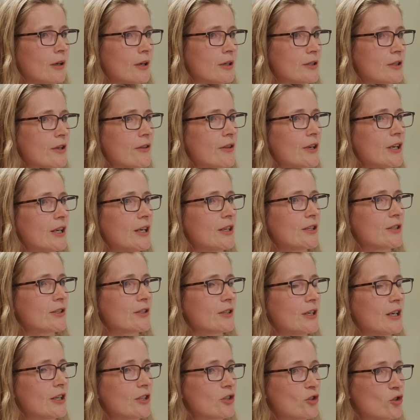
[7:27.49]
Because I think
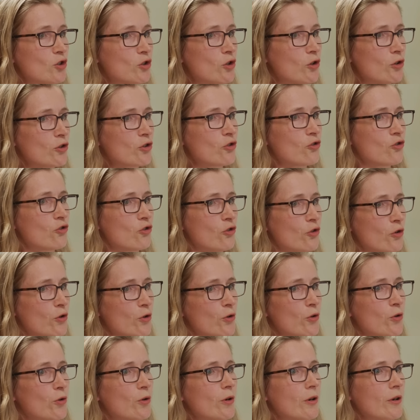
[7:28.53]
it's, it's not
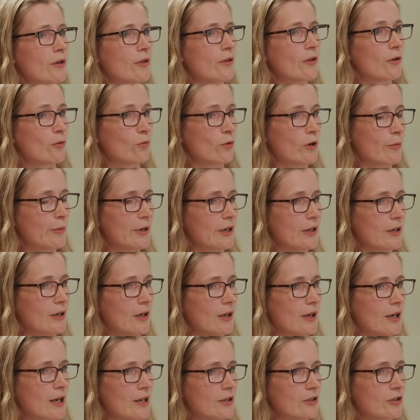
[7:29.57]
true that women
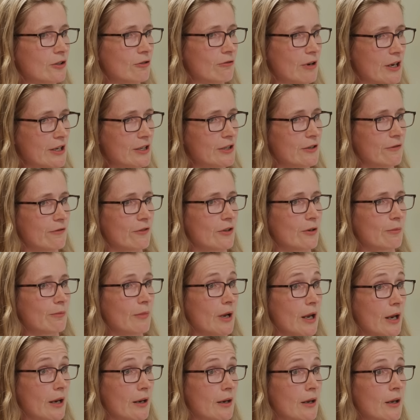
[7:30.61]
are less aggressive than
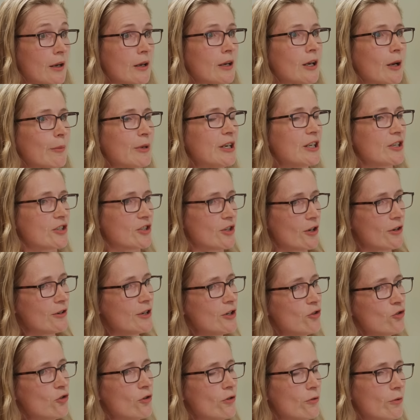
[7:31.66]
men. I mean, it's
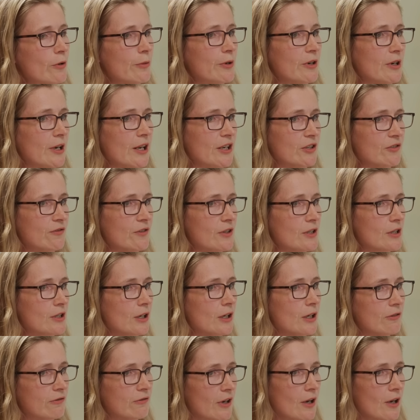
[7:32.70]
certainly true that women are less
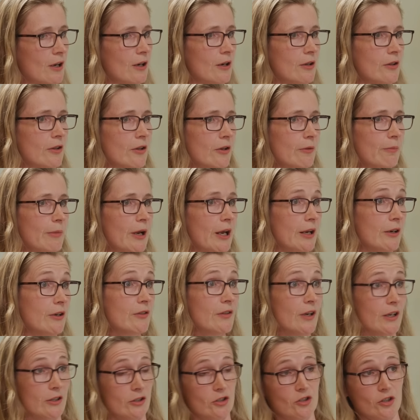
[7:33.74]
physically violent than men,
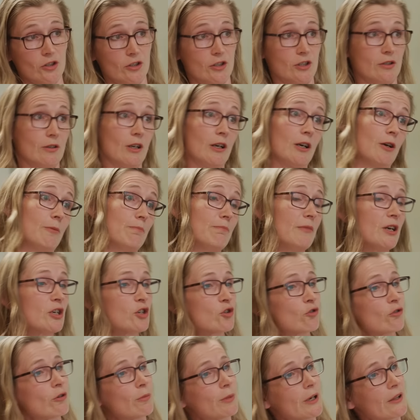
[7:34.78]
and that's just uh,
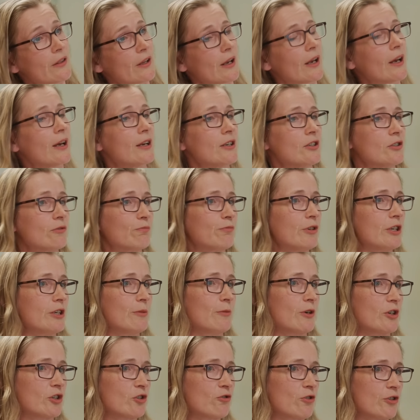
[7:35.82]
measurably the case pretty and
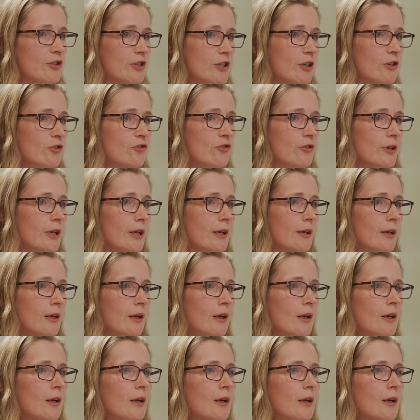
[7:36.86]
much. Let's keep it that way.